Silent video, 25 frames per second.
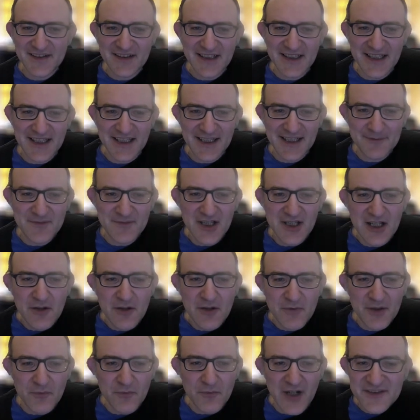when
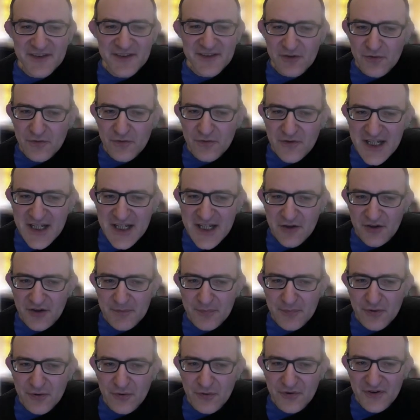white's already got a
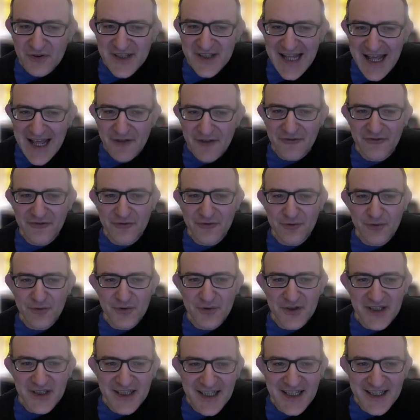pawn on f4,
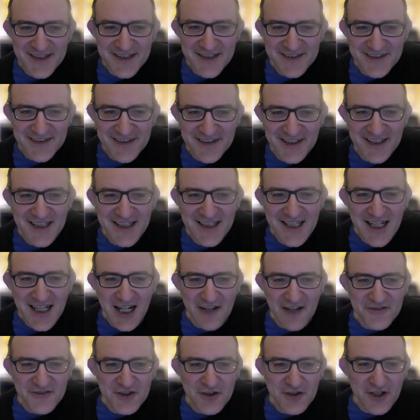and
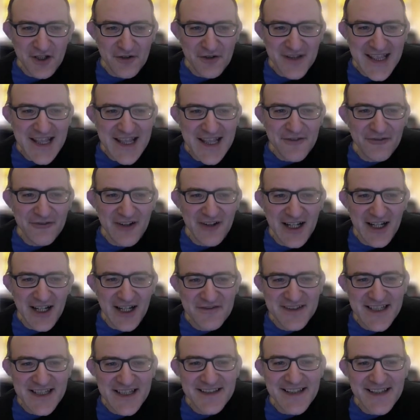after you go
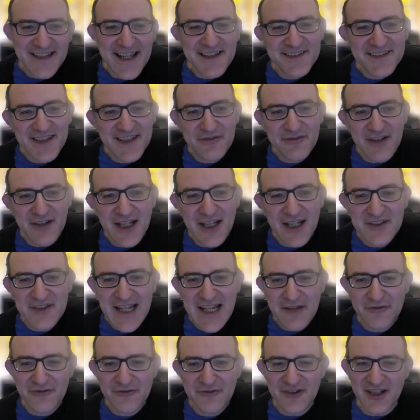e5, d takes c5 and
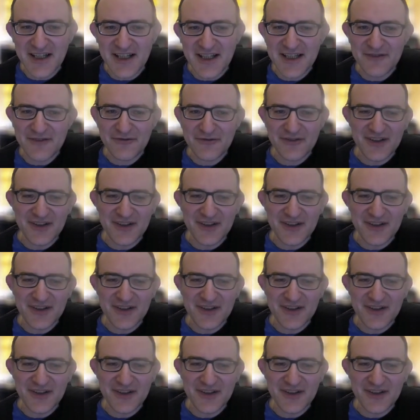f5.